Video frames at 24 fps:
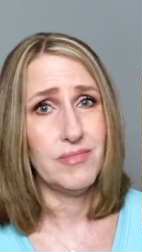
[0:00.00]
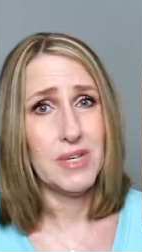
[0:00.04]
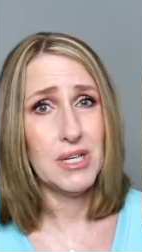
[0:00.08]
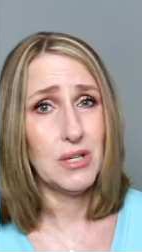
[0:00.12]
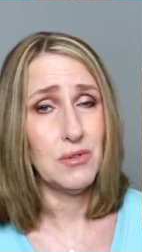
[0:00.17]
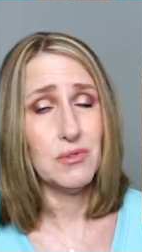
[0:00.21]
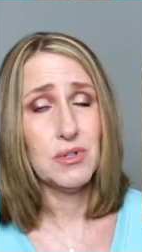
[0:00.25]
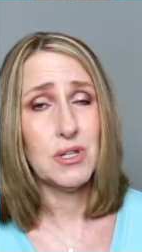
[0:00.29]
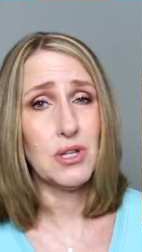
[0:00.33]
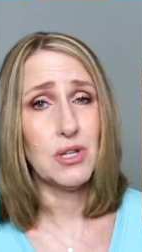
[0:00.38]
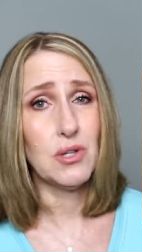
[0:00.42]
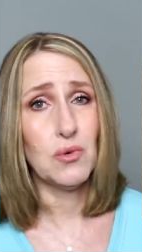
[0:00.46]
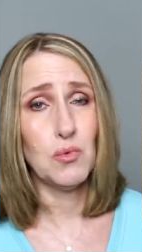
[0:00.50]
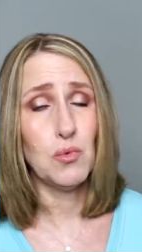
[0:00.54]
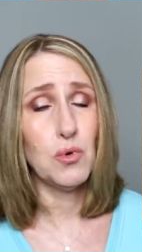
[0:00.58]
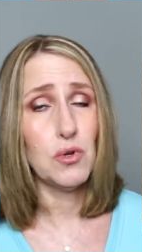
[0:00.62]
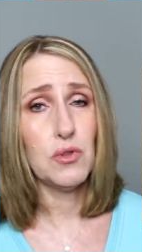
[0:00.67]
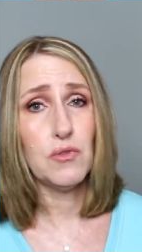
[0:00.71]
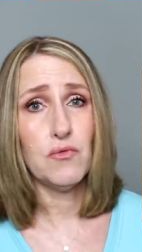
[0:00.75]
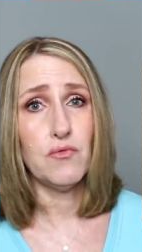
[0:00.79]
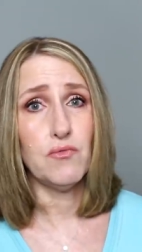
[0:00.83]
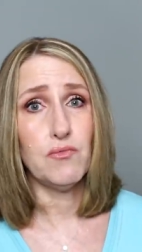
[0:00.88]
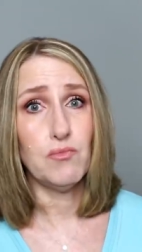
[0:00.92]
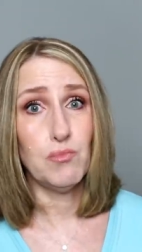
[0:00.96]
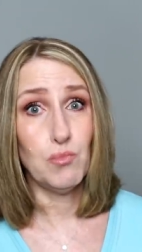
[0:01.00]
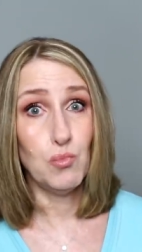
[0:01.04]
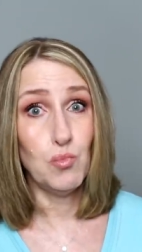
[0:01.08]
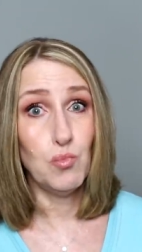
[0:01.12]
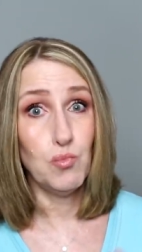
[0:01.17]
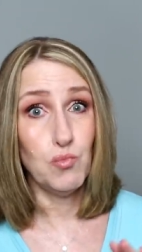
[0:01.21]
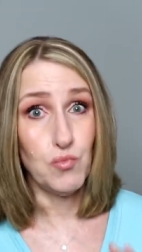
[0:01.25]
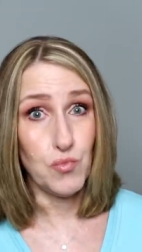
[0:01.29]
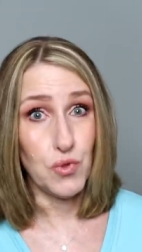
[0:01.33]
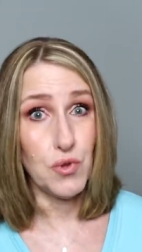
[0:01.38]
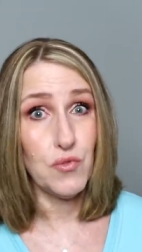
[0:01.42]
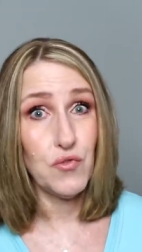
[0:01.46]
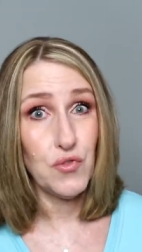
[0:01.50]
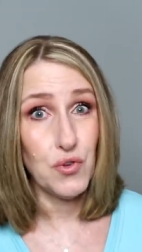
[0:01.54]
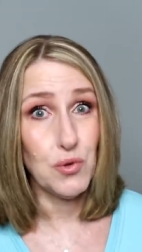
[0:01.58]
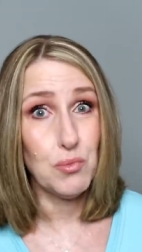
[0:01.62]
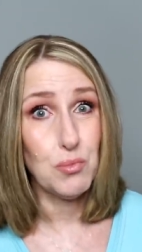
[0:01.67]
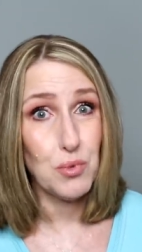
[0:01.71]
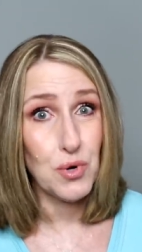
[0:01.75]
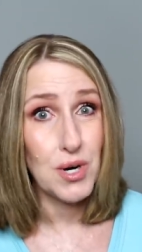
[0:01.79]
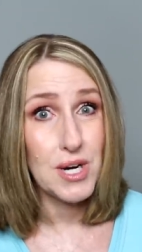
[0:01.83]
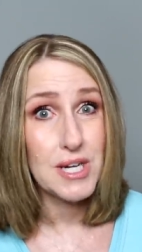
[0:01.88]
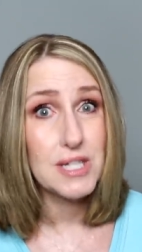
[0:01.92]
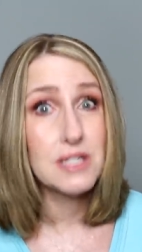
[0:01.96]
I don't think they're worth the full
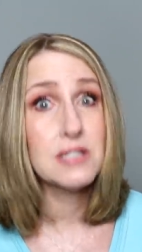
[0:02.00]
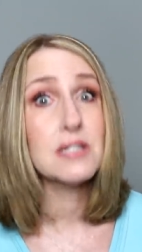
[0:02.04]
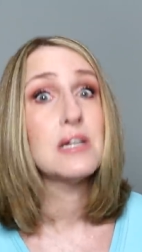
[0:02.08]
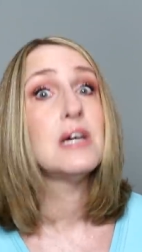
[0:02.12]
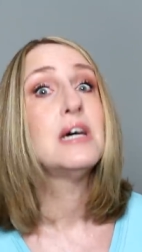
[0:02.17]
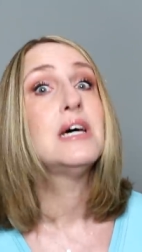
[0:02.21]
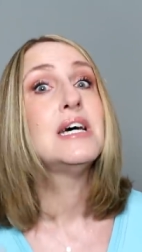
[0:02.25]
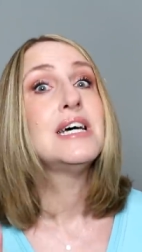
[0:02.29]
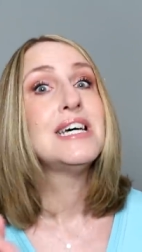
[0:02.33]
price.